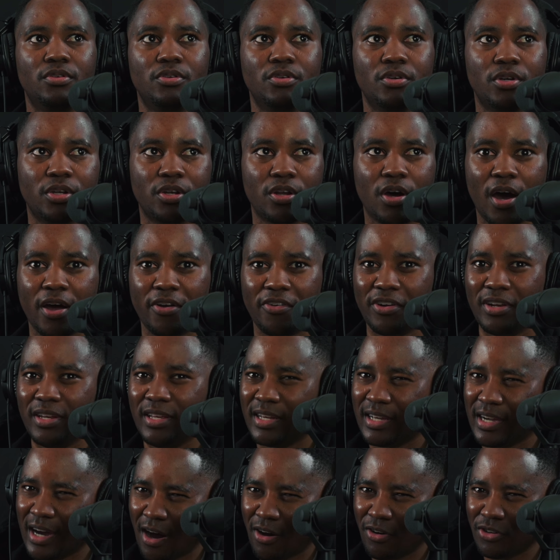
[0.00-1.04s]
not really
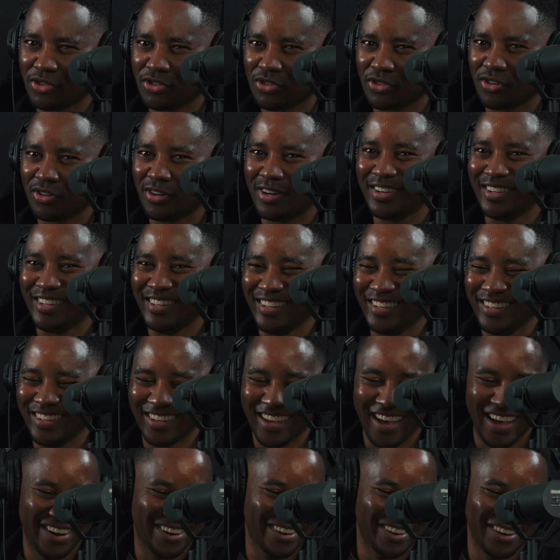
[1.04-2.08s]
cultural.
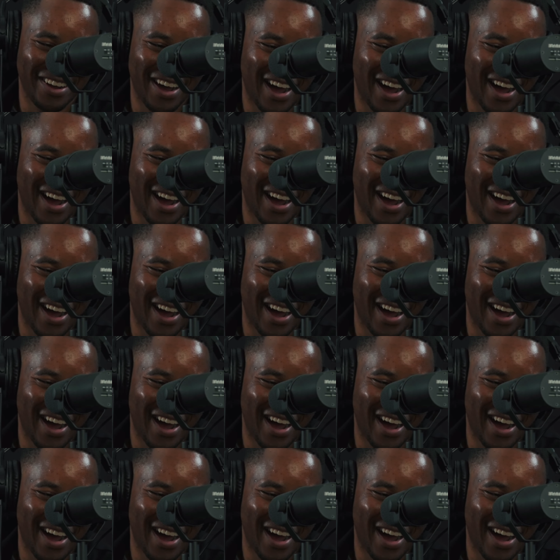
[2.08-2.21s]
Yeah, I don't know